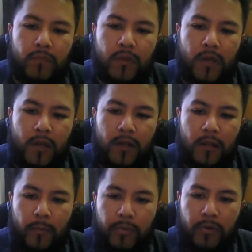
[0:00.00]
Can a
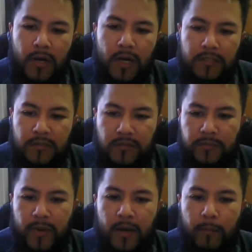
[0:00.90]
leper change his
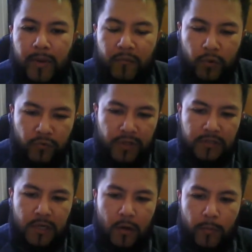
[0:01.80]
spot? But when you read the
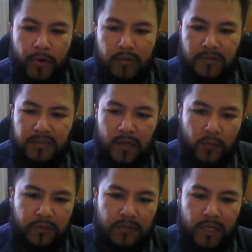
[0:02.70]
entire verse, that's not
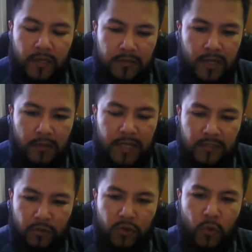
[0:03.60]
what it's saying. It's
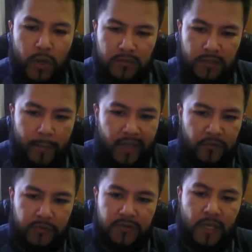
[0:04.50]
asking you two questions, not making
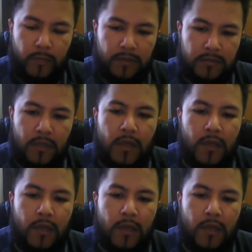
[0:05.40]
two statements.